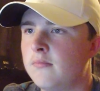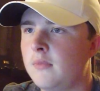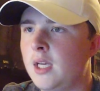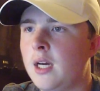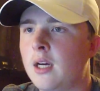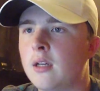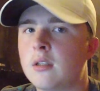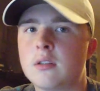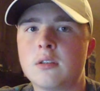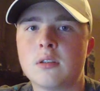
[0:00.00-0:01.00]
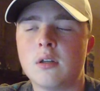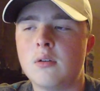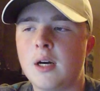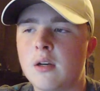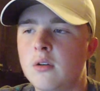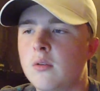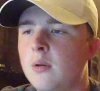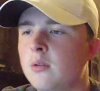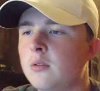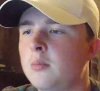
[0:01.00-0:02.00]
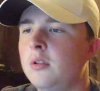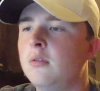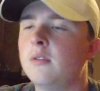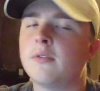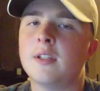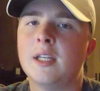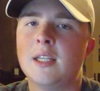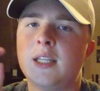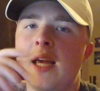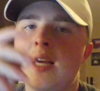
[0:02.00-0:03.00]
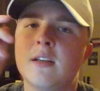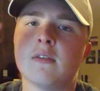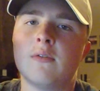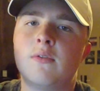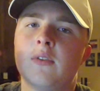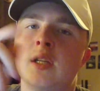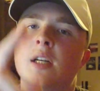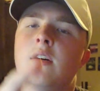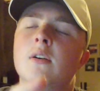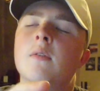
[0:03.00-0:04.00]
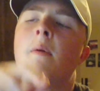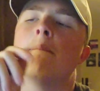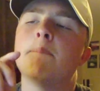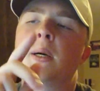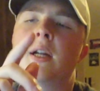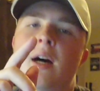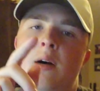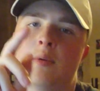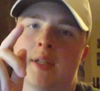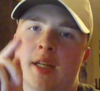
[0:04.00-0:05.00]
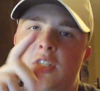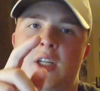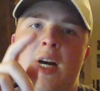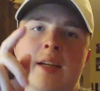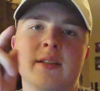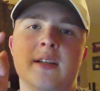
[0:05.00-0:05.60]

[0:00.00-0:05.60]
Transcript: yeah, so I don't know what else I'll be doing for today's video, but I will catch you guys